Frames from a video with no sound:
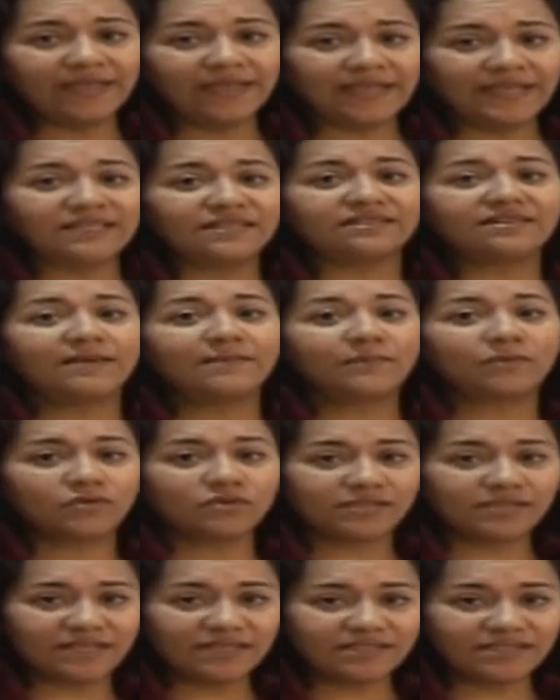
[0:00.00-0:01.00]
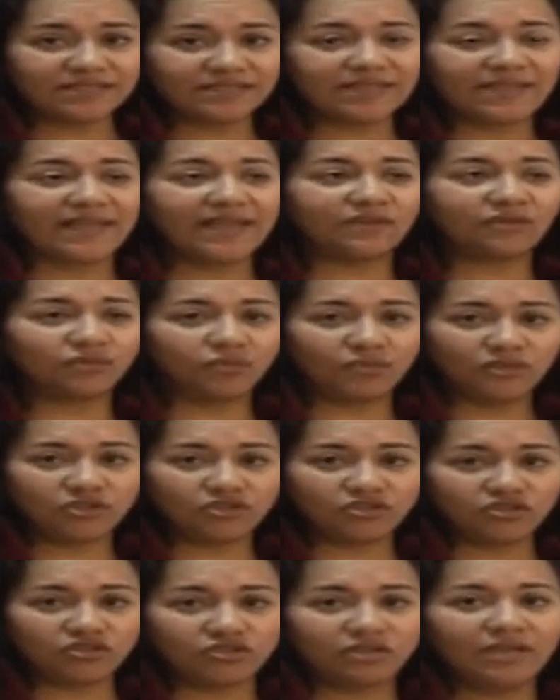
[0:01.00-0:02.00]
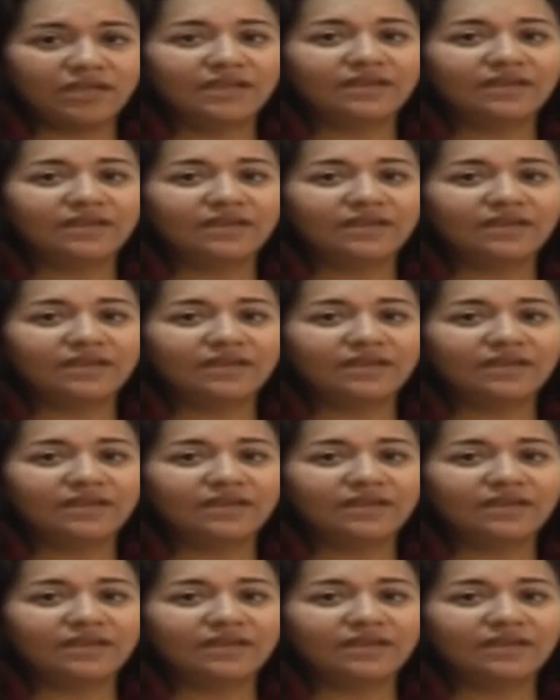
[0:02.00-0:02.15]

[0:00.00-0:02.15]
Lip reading: is the process at which